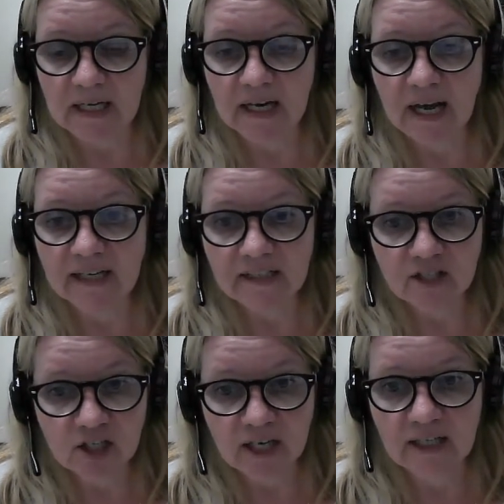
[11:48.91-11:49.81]
in a
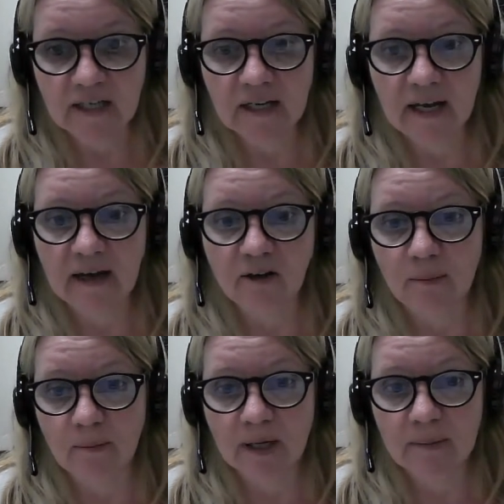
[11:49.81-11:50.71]
checking account
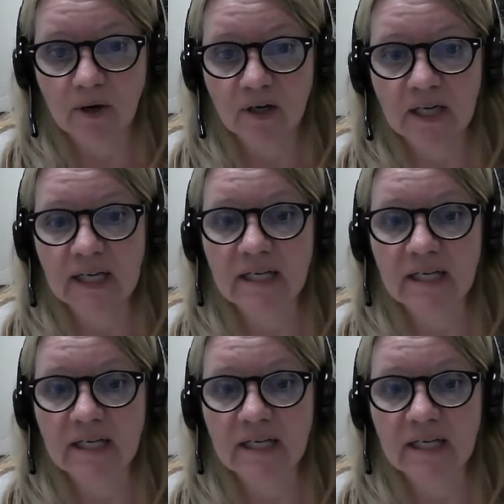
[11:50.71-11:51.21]
or a money market.